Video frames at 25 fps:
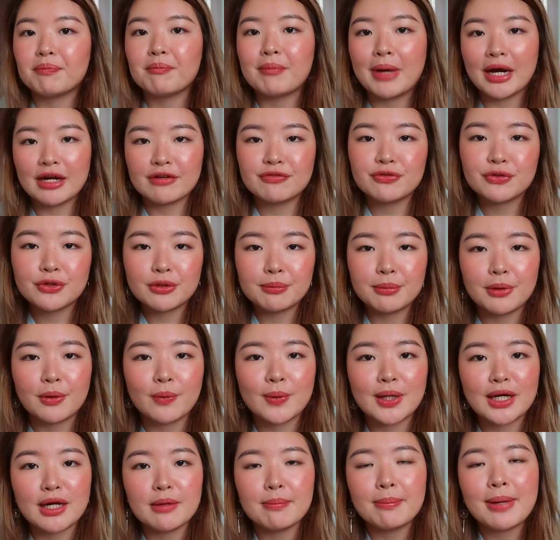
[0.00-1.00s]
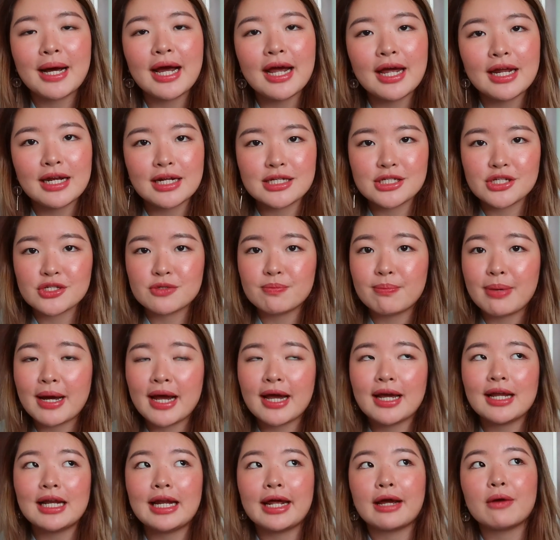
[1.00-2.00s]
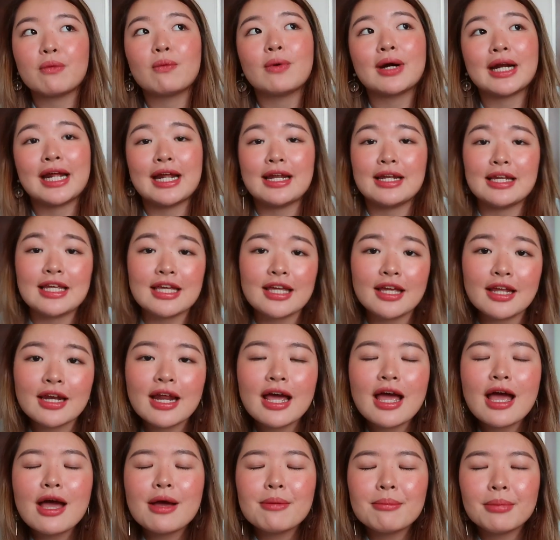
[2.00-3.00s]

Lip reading: mindful about what I buy, and I just buy like what I need,